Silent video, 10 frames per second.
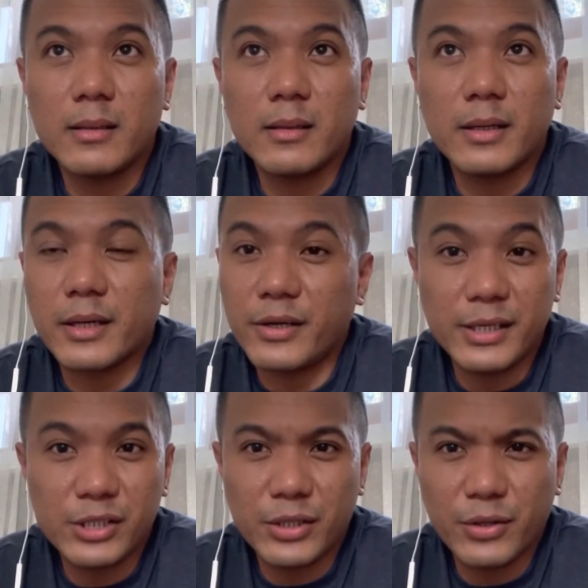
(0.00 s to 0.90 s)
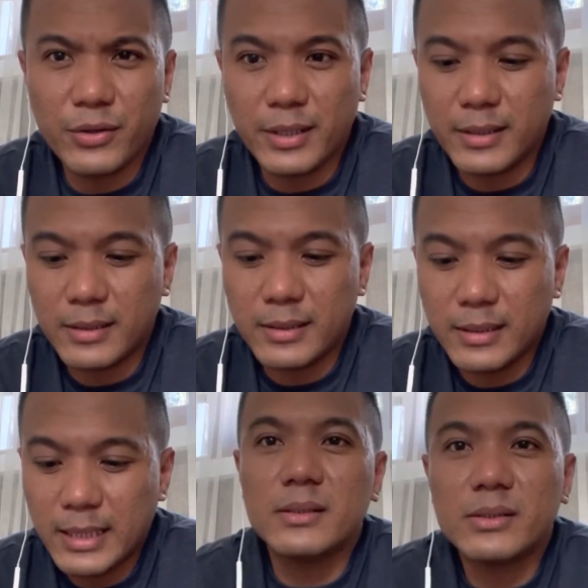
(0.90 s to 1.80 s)
air conditioning unit.
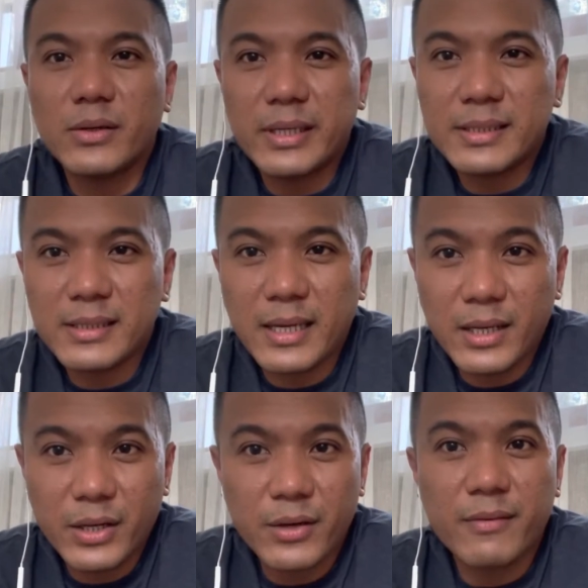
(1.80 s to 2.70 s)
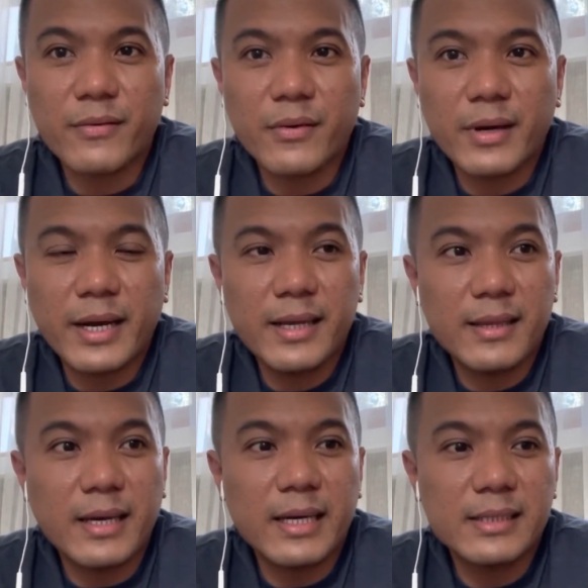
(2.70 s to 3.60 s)
So I stayed here for 8
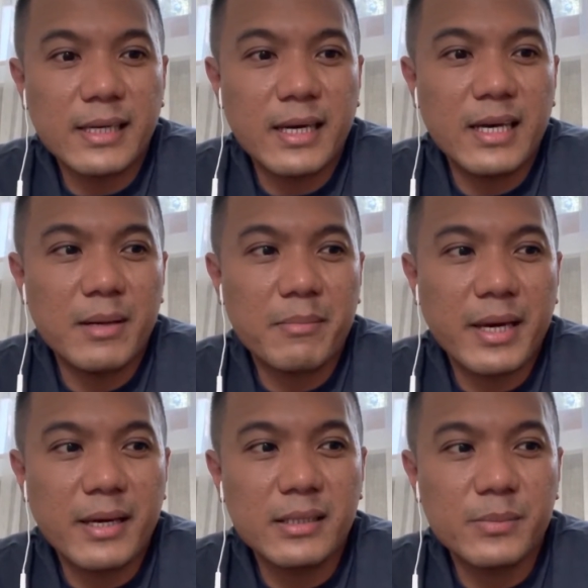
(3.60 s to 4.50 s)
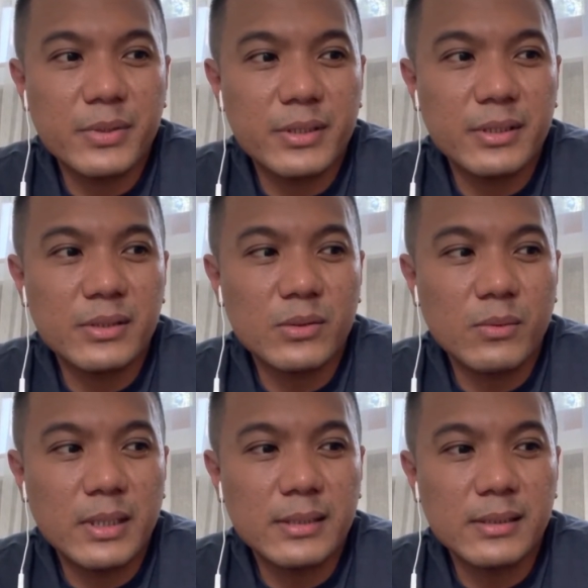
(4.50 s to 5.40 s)
nights, and my experience
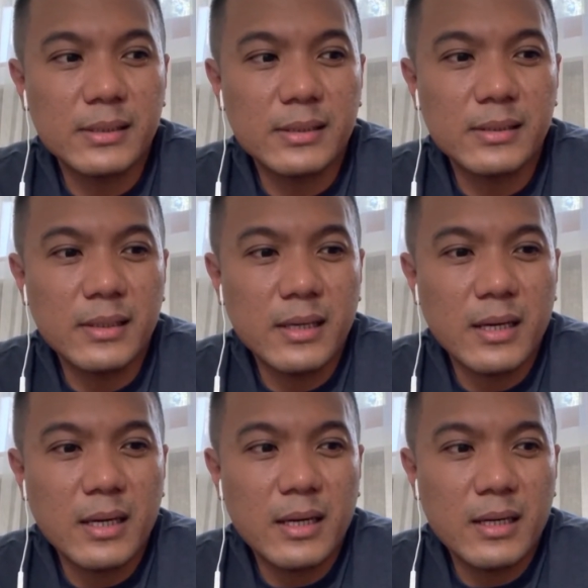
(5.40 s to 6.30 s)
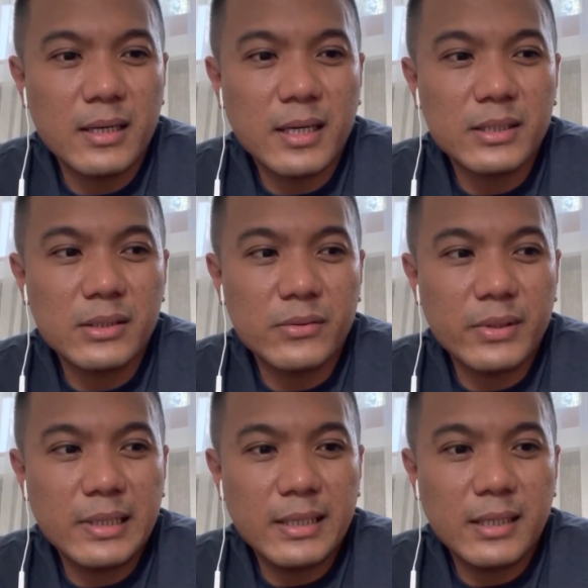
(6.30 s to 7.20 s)
was not
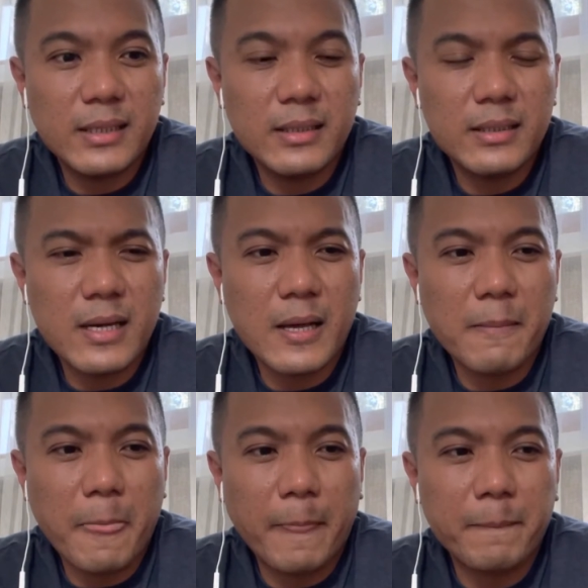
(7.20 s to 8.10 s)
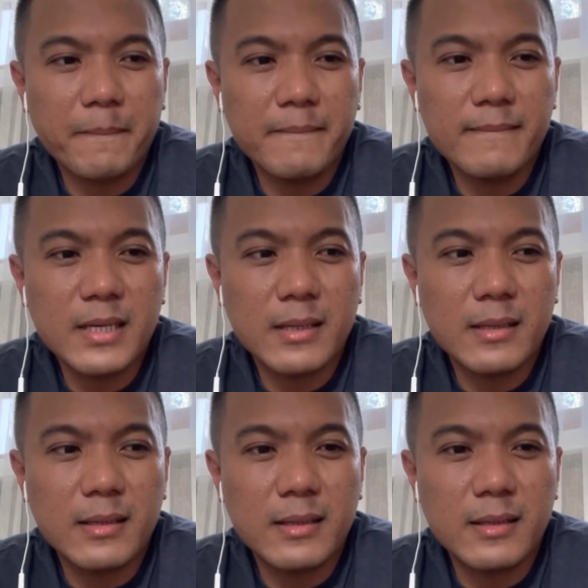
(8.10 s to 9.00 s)
really
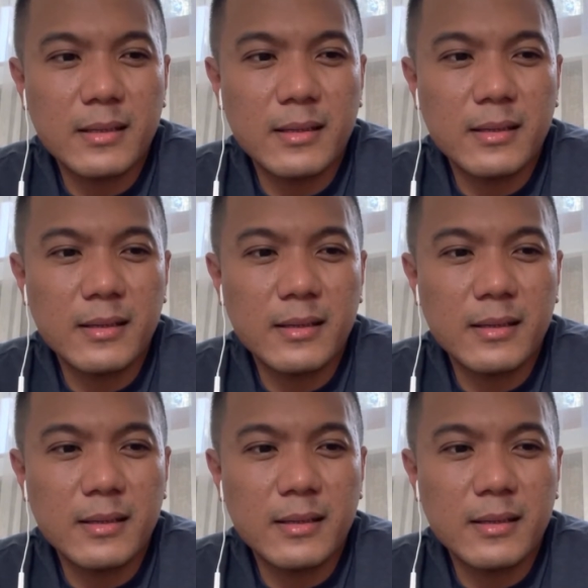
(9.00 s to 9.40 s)
uh,